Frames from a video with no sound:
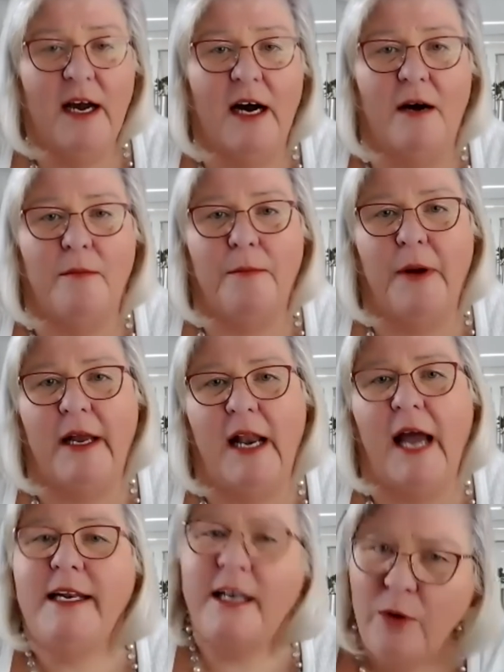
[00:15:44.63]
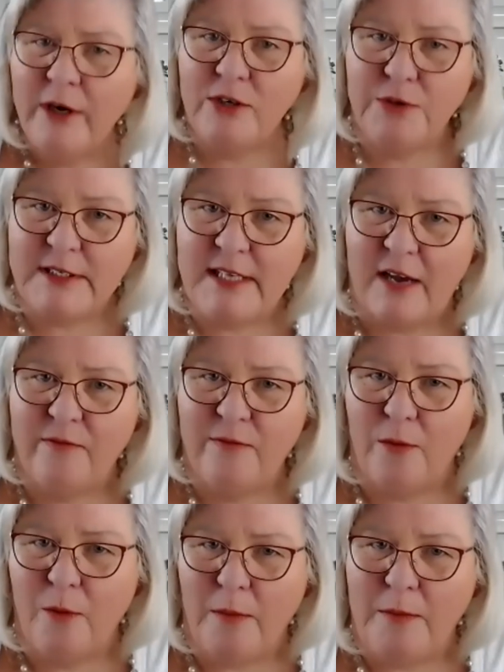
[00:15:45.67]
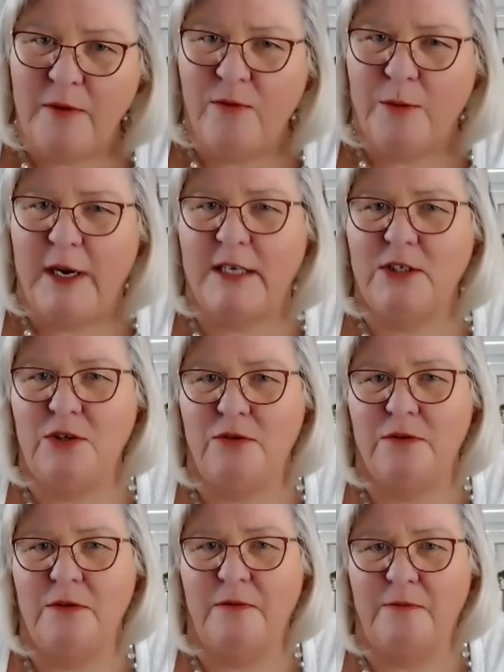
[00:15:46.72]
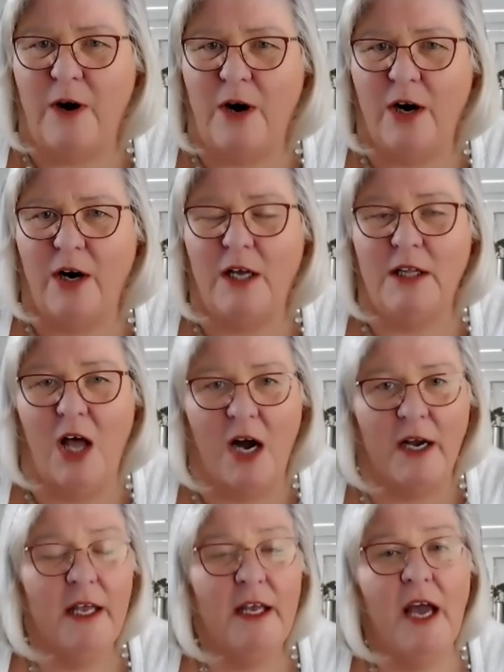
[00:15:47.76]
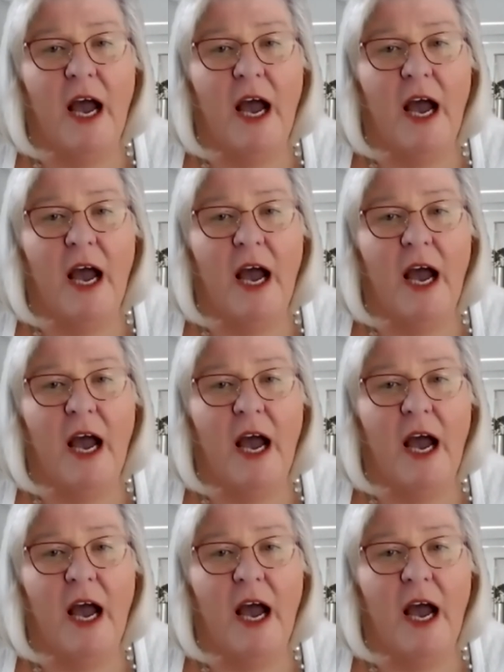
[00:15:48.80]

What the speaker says: But I did want to address that for a moment before we got too far along.